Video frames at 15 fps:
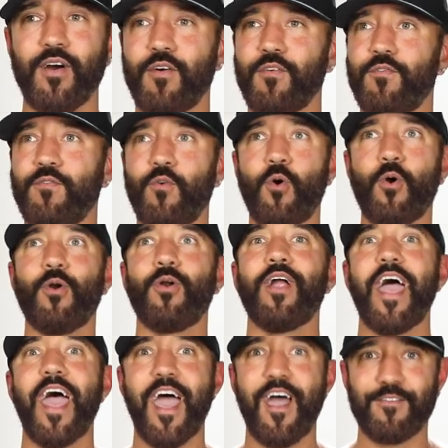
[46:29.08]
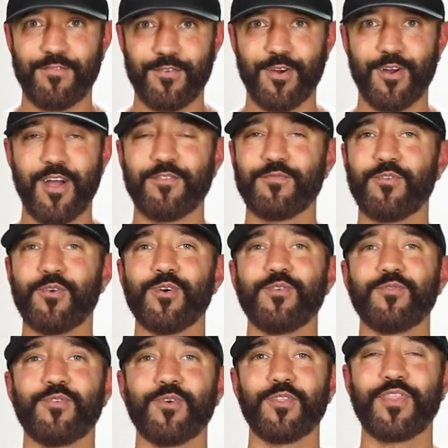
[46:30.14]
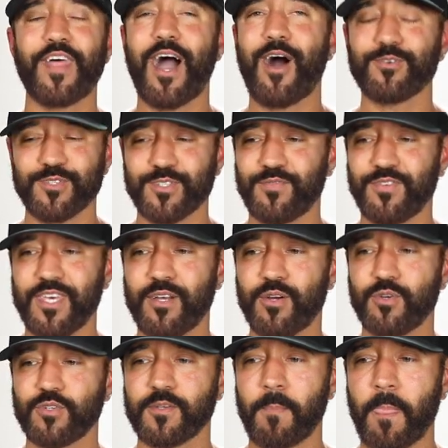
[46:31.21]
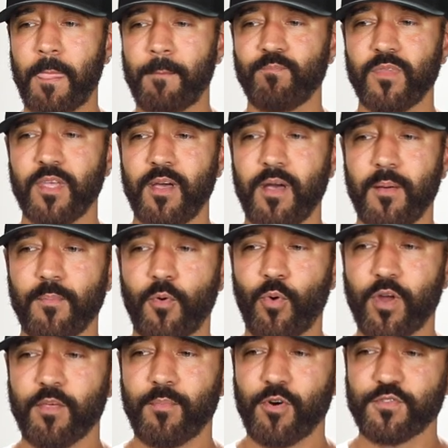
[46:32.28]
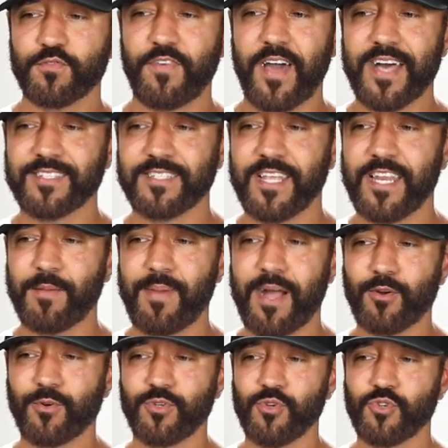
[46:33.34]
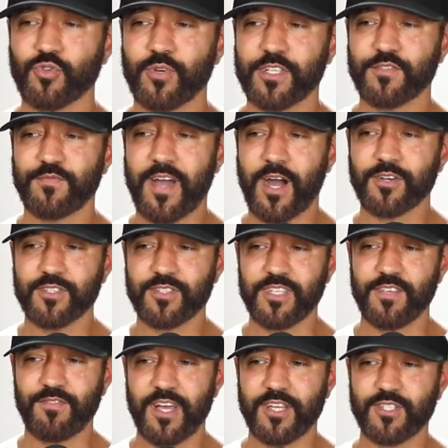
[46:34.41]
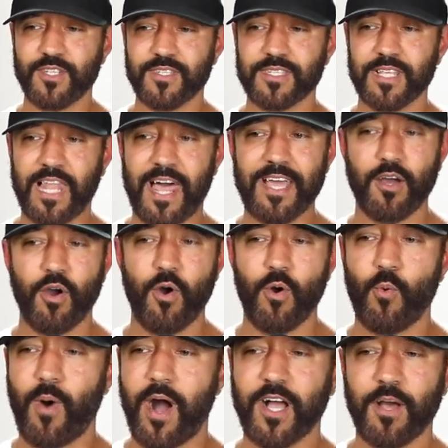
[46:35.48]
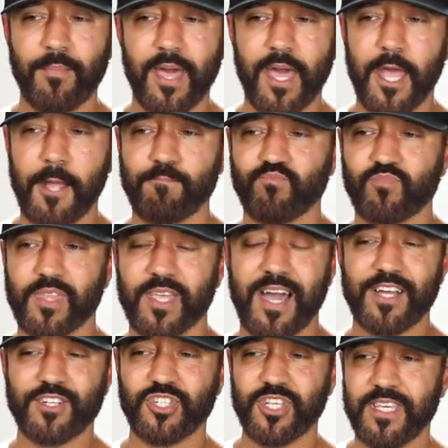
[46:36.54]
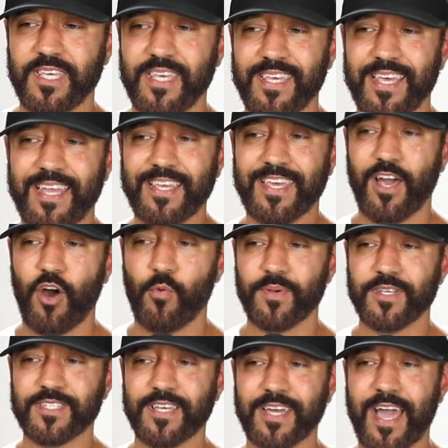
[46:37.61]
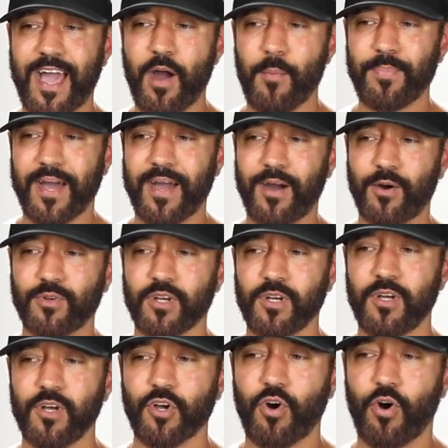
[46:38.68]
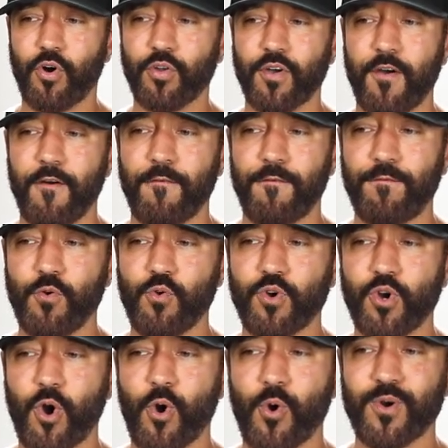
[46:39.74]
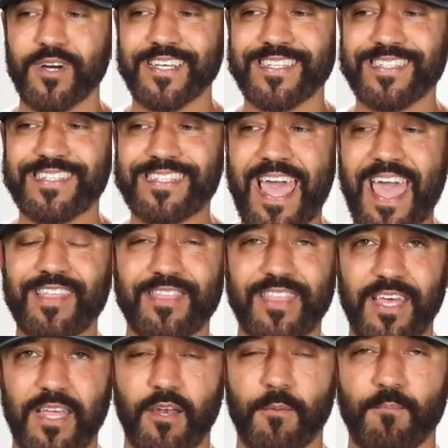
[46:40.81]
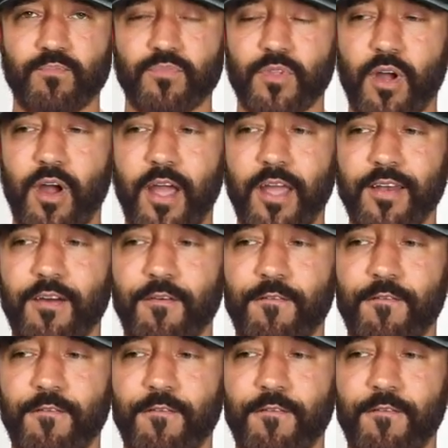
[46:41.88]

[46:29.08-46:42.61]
forever, right? For, for thousands of years. But one of the most fascinating micronutrients found in sea veggies like wakame, hajiki, and kelp is a compound called fucoxanthin, all right?